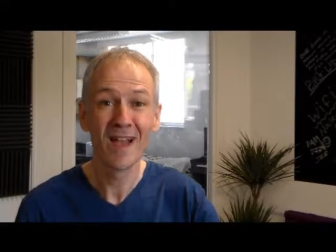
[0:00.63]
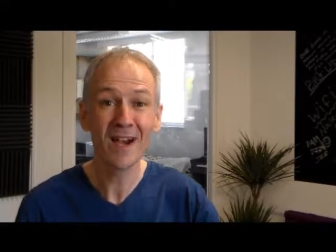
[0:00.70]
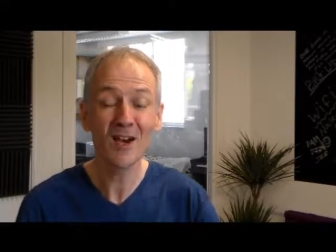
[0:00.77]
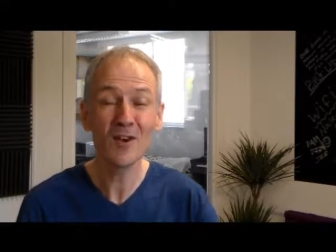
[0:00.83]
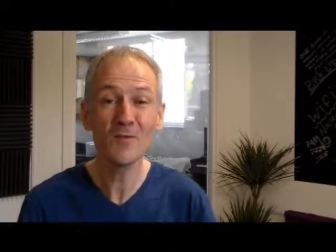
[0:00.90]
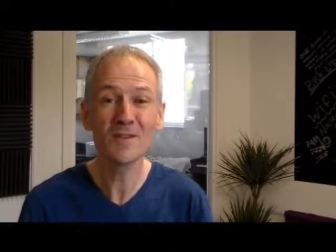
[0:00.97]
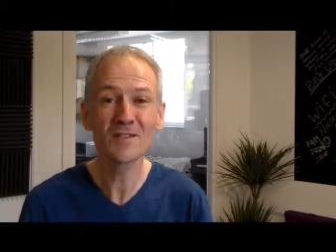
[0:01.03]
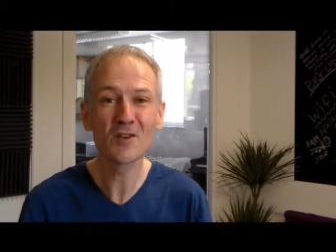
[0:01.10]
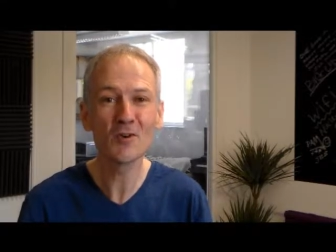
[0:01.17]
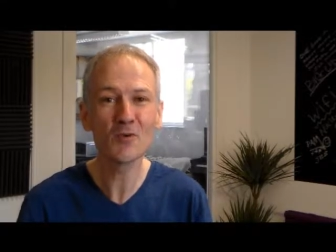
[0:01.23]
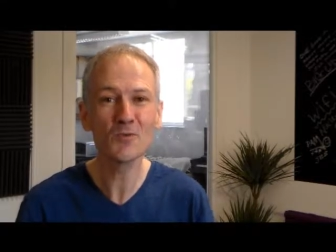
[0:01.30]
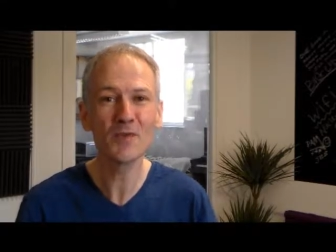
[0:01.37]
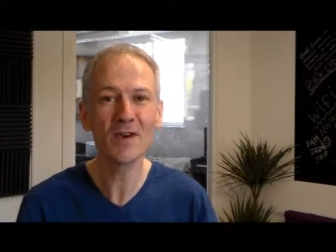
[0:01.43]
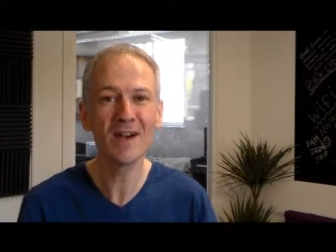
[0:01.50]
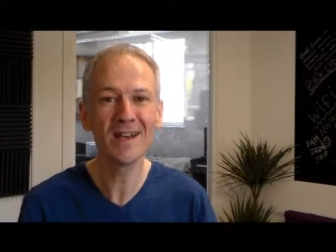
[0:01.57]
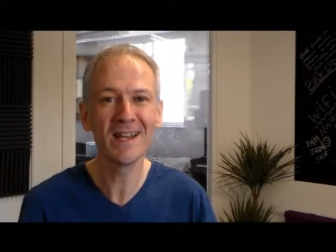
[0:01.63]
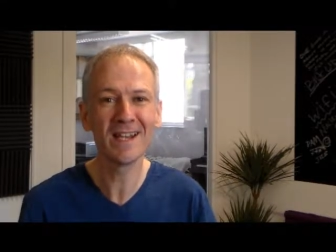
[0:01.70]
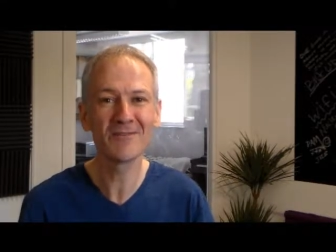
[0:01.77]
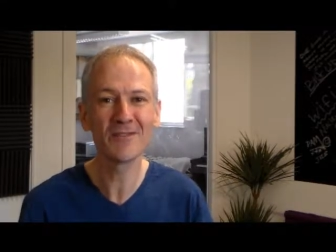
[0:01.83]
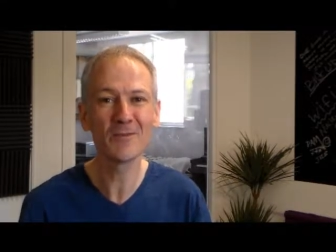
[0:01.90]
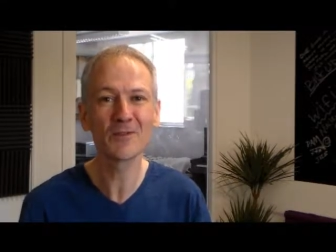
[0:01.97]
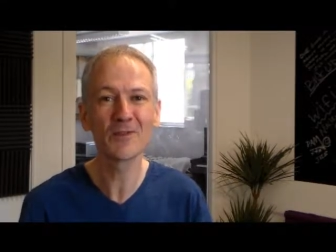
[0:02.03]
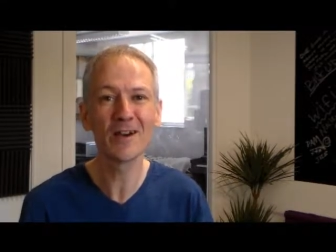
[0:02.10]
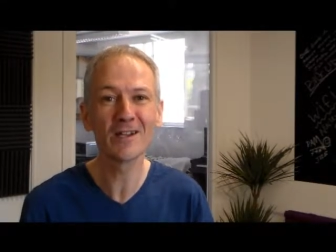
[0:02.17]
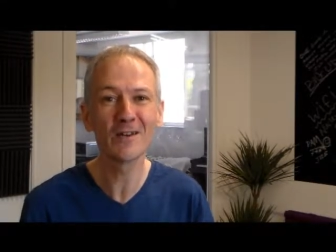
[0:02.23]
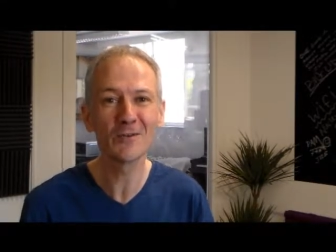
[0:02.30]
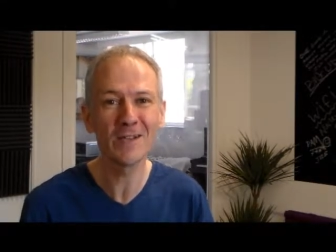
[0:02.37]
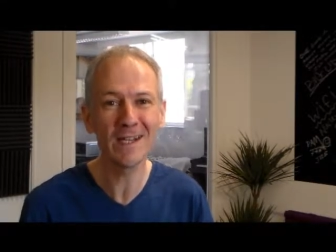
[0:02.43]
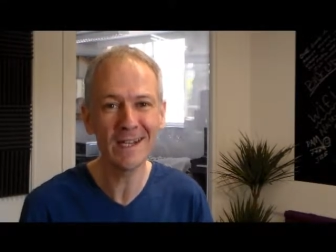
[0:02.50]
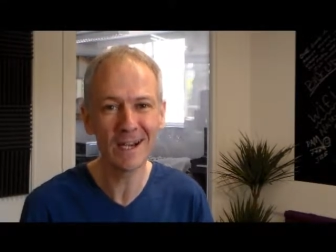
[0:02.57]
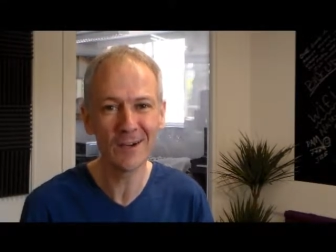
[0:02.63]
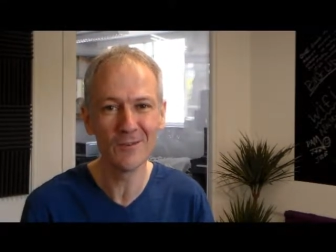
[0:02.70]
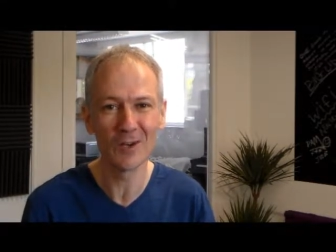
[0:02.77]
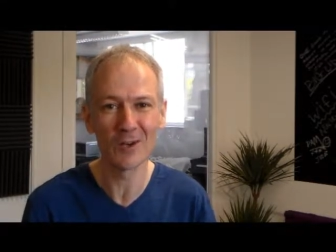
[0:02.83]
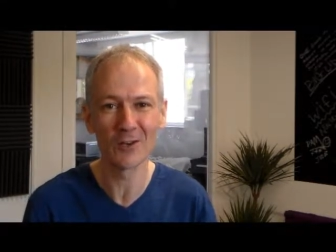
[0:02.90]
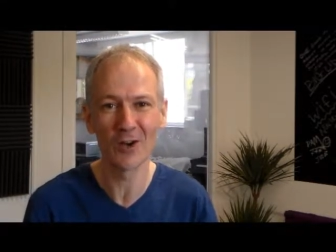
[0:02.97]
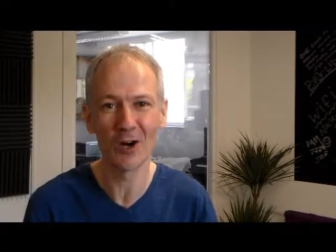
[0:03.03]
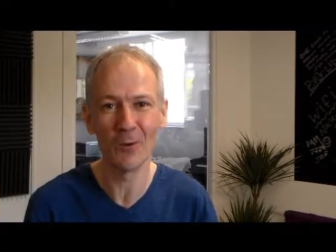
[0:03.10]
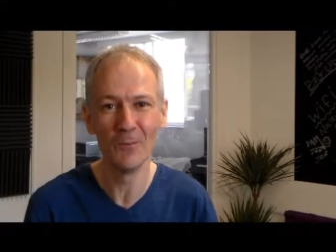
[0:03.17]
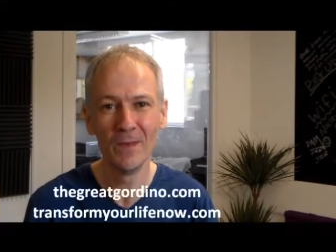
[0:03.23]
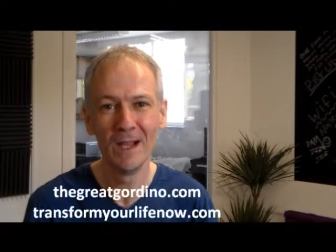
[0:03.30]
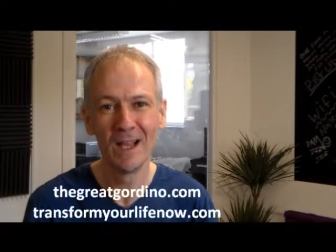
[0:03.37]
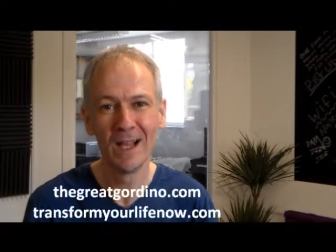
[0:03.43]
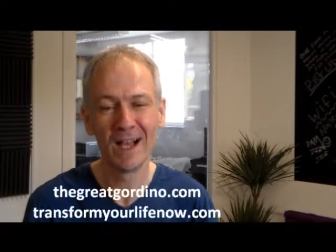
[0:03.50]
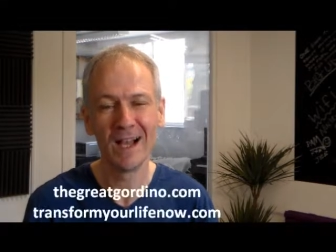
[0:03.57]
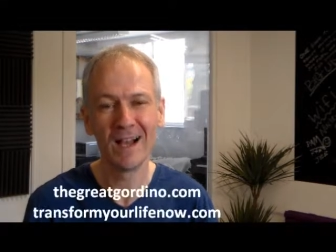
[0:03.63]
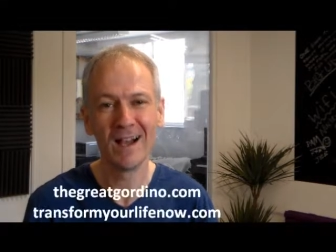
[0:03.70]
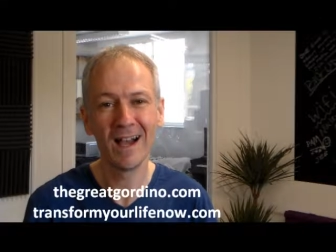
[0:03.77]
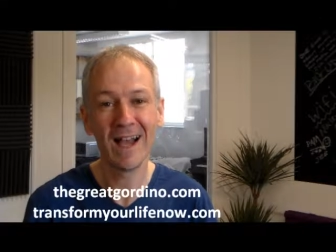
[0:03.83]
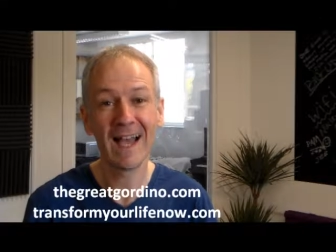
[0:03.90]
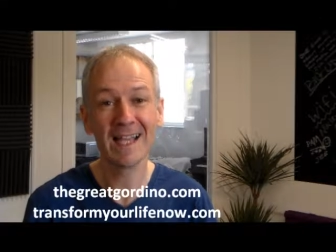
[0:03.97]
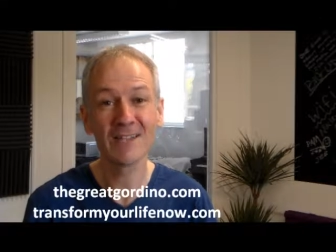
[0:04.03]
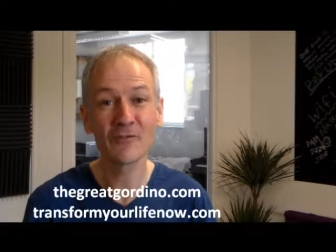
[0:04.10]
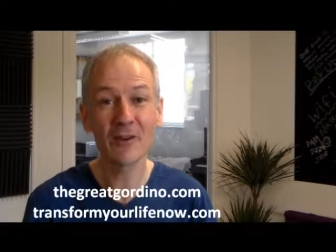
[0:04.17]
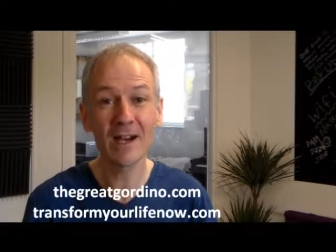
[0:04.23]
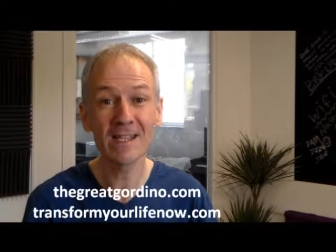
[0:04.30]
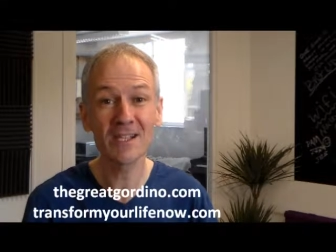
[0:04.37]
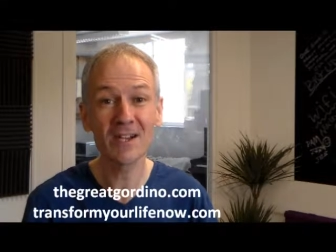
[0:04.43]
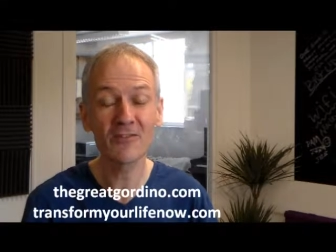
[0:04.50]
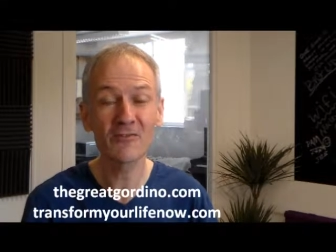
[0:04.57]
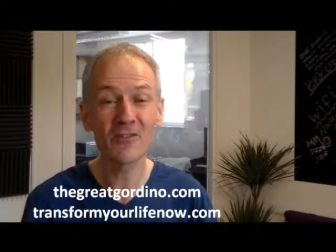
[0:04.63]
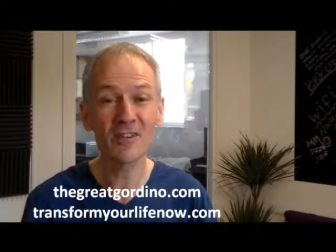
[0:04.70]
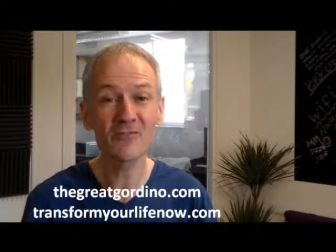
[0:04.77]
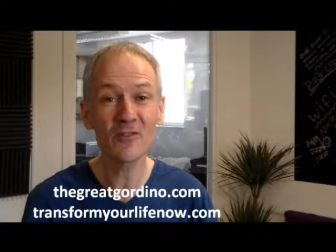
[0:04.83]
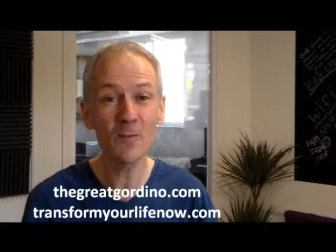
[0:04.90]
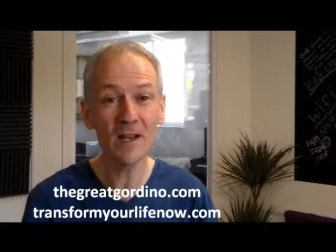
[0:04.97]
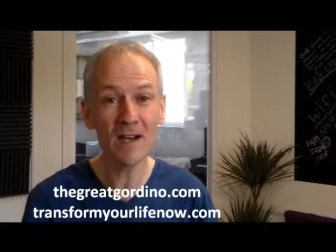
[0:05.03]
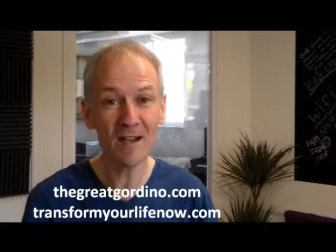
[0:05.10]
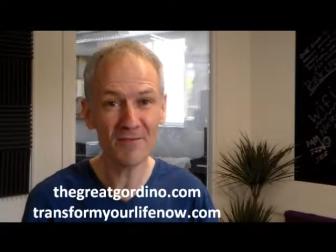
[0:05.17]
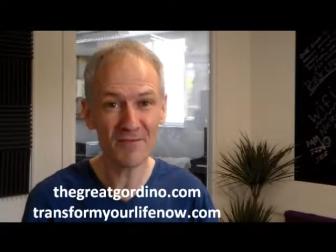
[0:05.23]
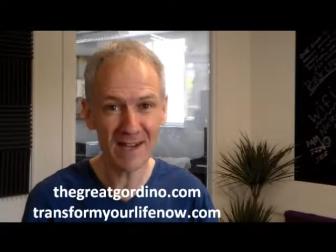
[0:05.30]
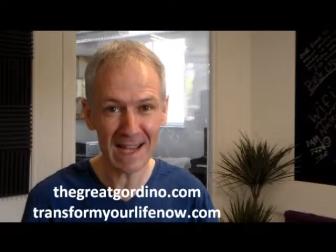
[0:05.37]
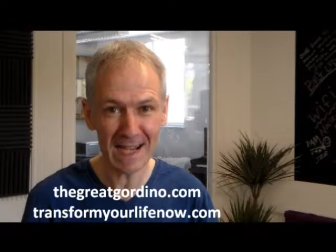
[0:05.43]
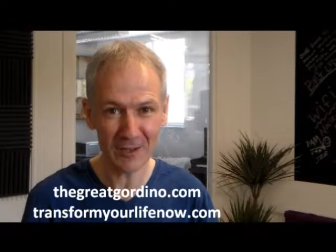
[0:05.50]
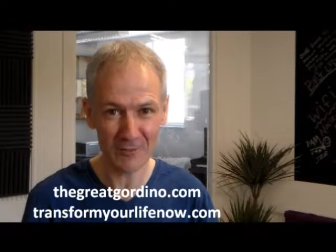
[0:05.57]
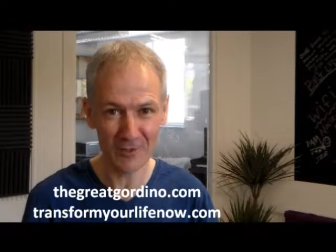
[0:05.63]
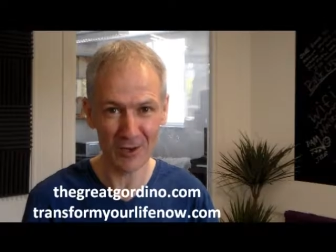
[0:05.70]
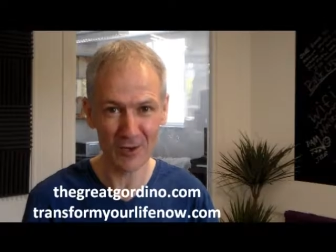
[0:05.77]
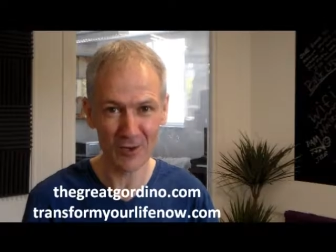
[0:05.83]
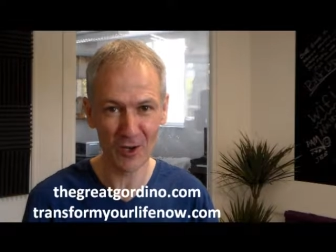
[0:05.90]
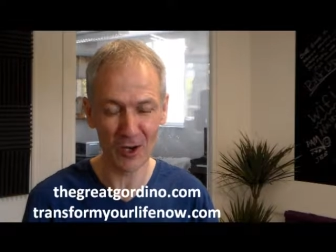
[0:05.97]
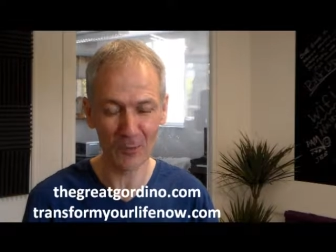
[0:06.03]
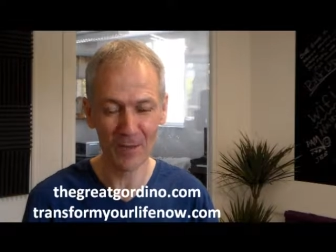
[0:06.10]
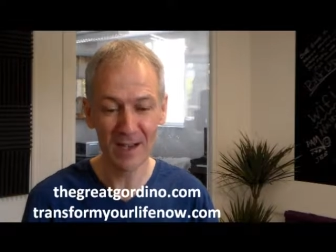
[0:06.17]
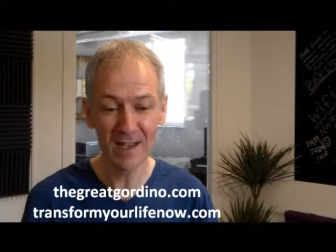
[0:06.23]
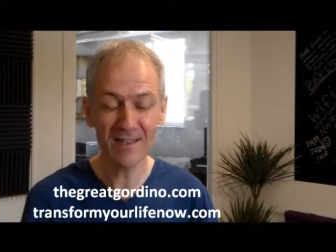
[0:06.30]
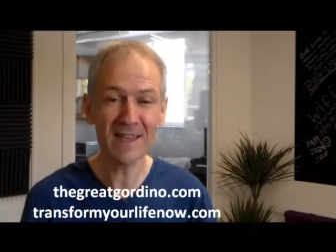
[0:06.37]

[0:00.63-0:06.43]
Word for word: Hello, it's Gordon Bryan here from thegreatgordino.com uh, and creator of transformyourlifenow.com.